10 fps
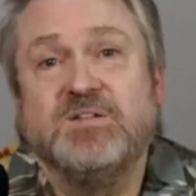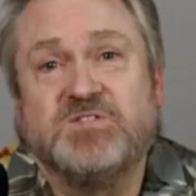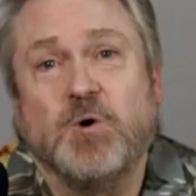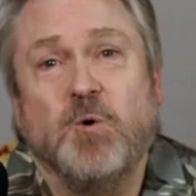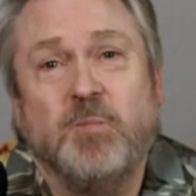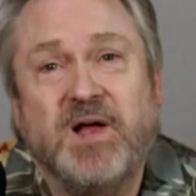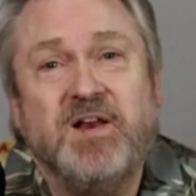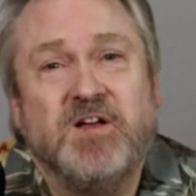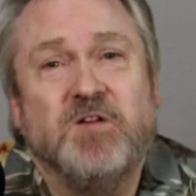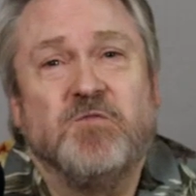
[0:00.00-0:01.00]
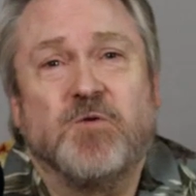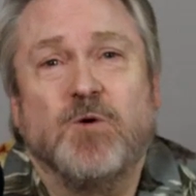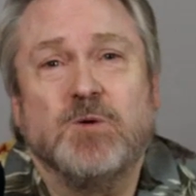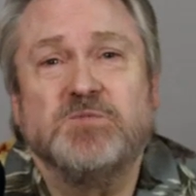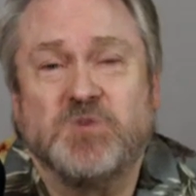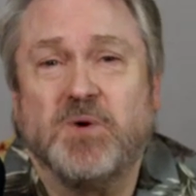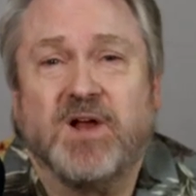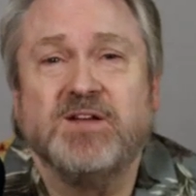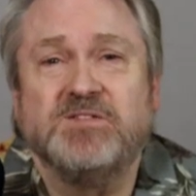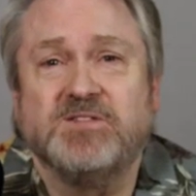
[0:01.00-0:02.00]
So Bennett confirms what
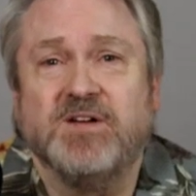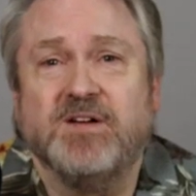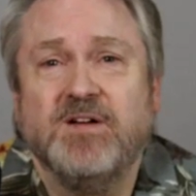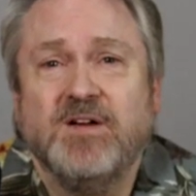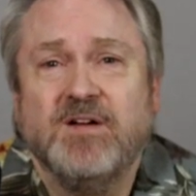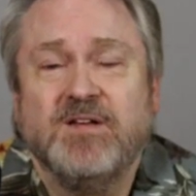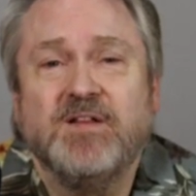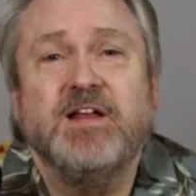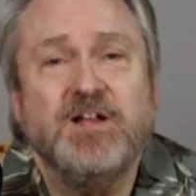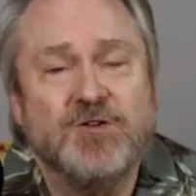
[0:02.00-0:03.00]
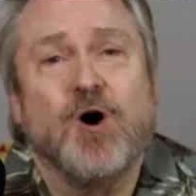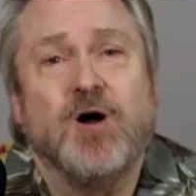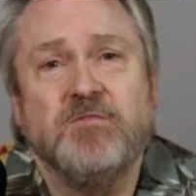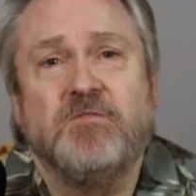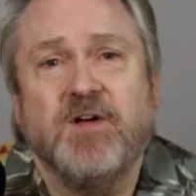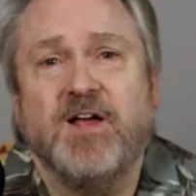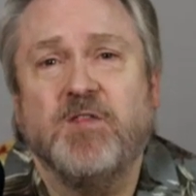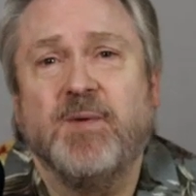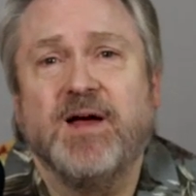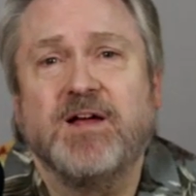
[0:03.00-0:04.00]
I said that he taught
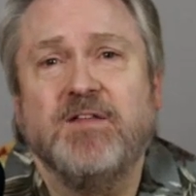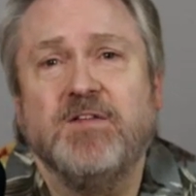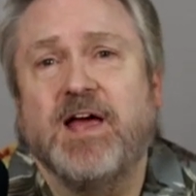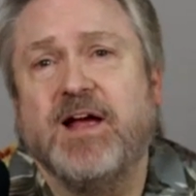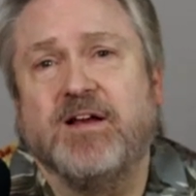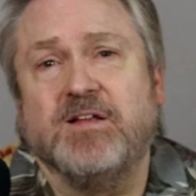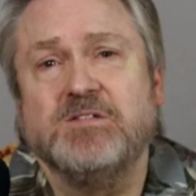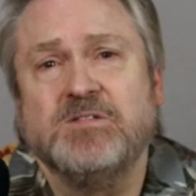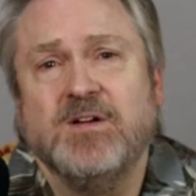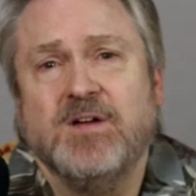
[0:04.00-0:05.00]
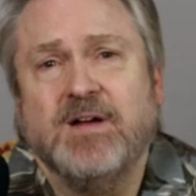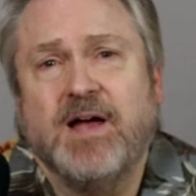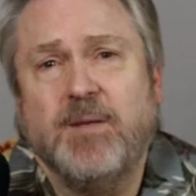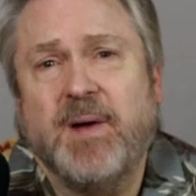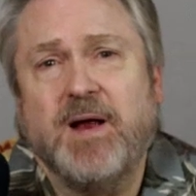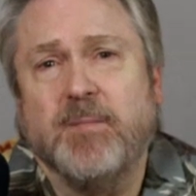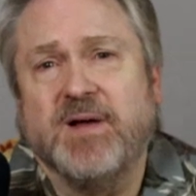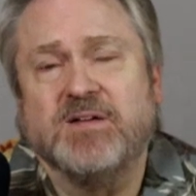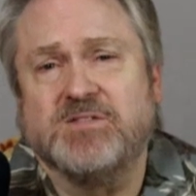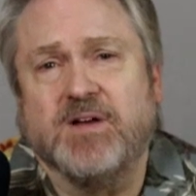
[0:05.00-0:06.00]
faith back in the 80s and made a
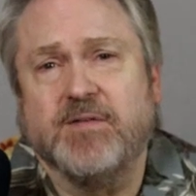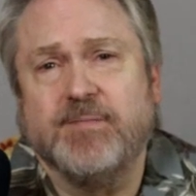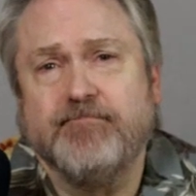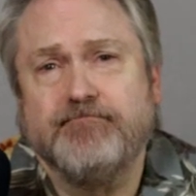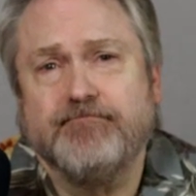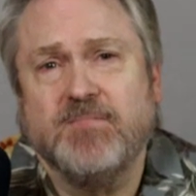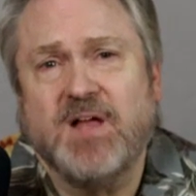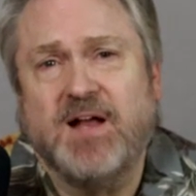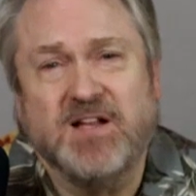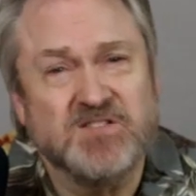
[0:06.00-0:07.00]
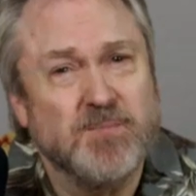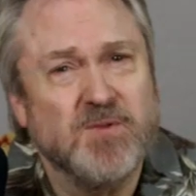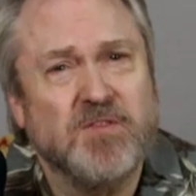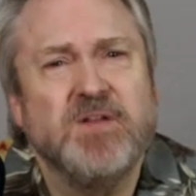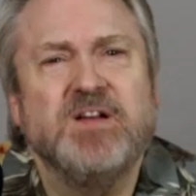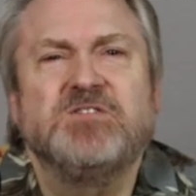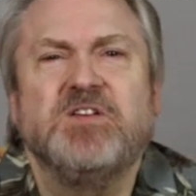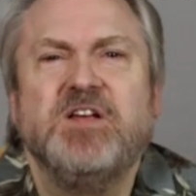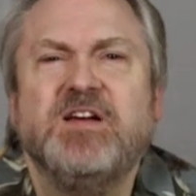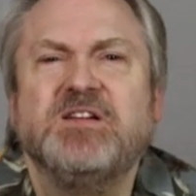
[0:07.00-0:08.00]
mess of it. Now, some of the things
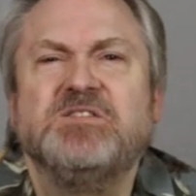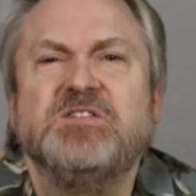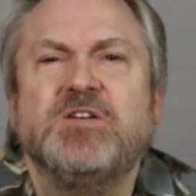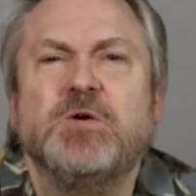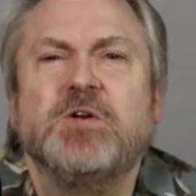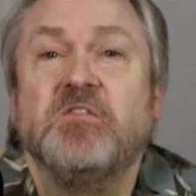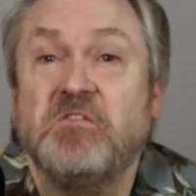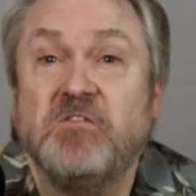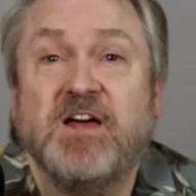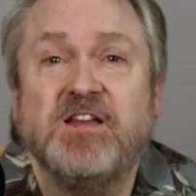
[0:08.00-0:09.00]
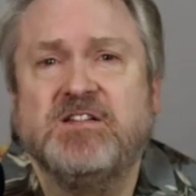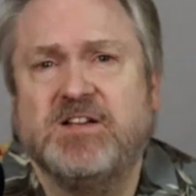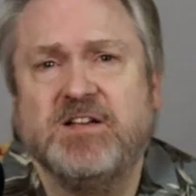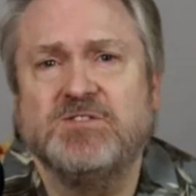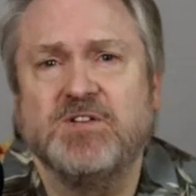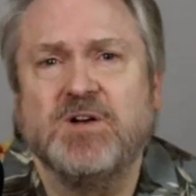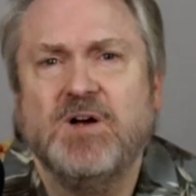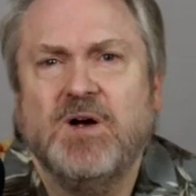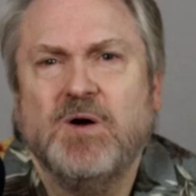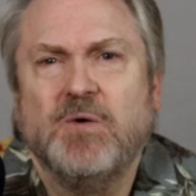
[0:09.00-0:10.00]
that he considered faith teaching
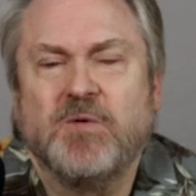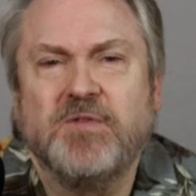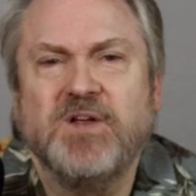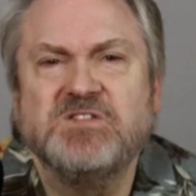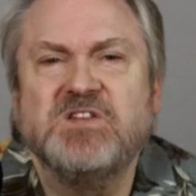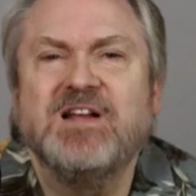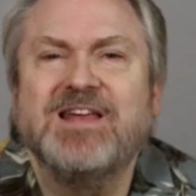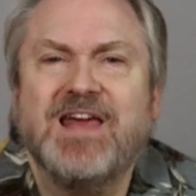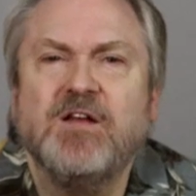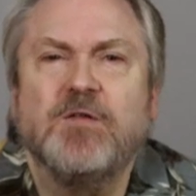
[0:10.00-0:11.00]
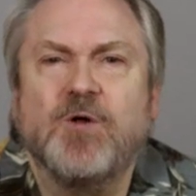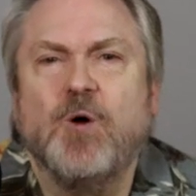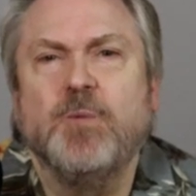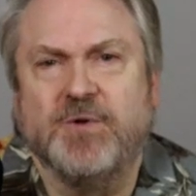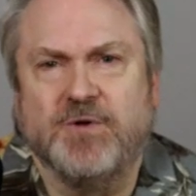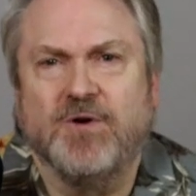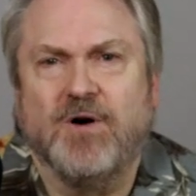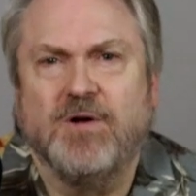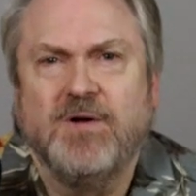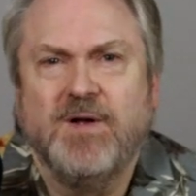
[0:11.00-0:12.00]
were things that Kenneth Copeland
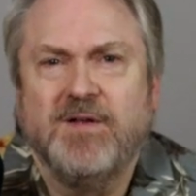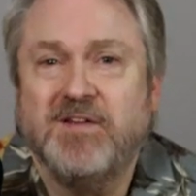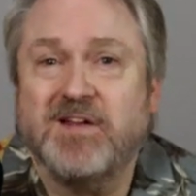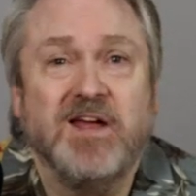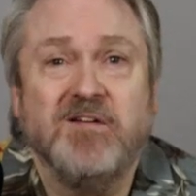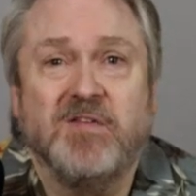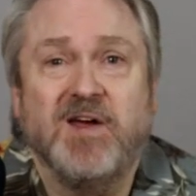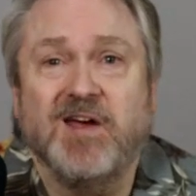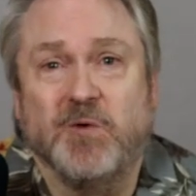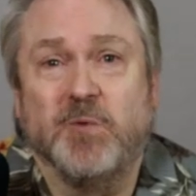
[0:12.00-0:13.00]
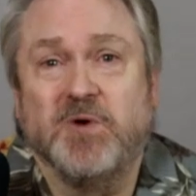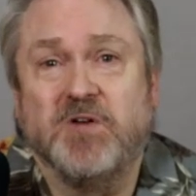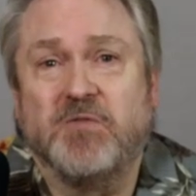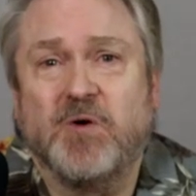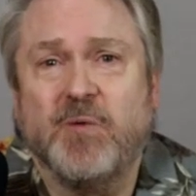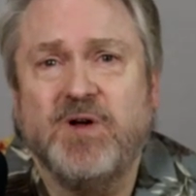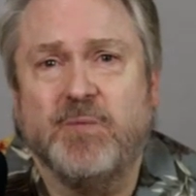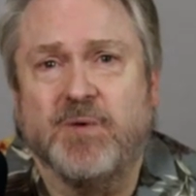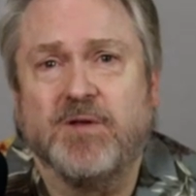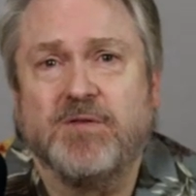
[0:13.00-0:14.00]
taught, that Kenneth Hagin wouldn't have
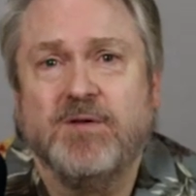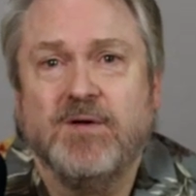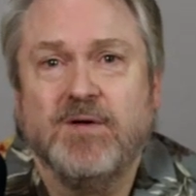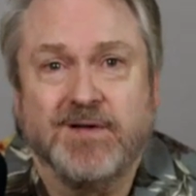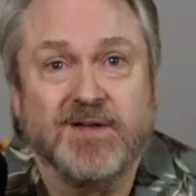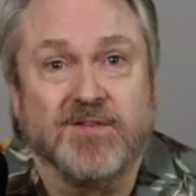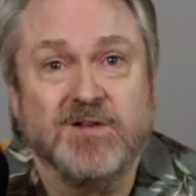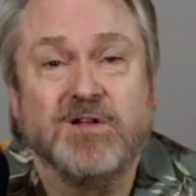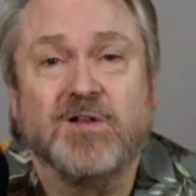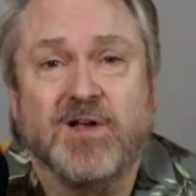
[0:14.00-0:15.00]
agreed with, like the little